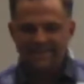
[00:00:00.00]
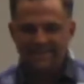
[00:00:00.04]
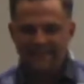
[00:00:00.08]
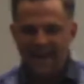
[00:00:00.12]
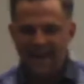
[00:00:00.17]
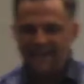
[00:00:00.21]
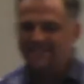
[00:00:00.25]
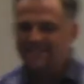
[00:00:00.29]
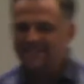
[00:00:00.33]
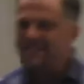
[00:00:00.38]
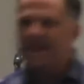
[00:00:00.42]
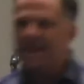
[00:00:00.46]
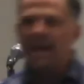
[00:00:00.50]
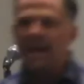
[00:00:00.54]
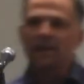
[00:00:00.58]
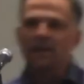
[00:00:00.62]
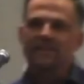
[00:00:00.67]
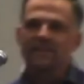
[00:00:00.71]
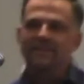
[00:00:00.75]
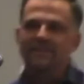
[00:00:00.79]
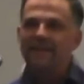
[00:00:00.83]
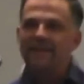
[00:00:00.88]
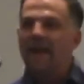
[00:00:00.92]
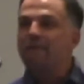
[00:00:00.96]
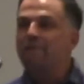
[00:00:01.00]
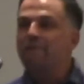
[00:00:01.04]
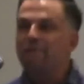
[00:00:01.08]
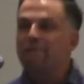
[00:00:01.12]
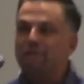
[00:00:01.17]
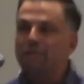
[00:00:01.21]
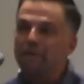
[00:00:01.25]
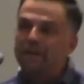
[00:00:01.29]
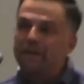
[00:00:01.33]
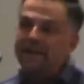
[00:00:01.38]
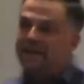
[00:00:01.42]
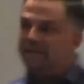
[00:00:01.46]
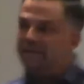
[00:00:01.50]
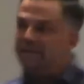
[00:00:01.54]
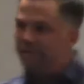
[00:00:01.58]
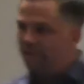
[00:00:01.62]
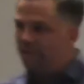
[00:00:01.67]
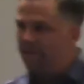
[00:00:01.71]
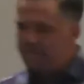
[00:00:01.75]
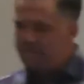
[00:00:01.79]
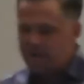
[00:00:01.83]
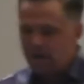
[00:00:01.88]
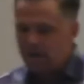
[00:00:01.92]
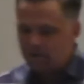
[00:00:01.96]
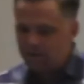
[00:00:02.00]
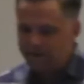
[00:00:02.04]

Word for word: as they are set free from their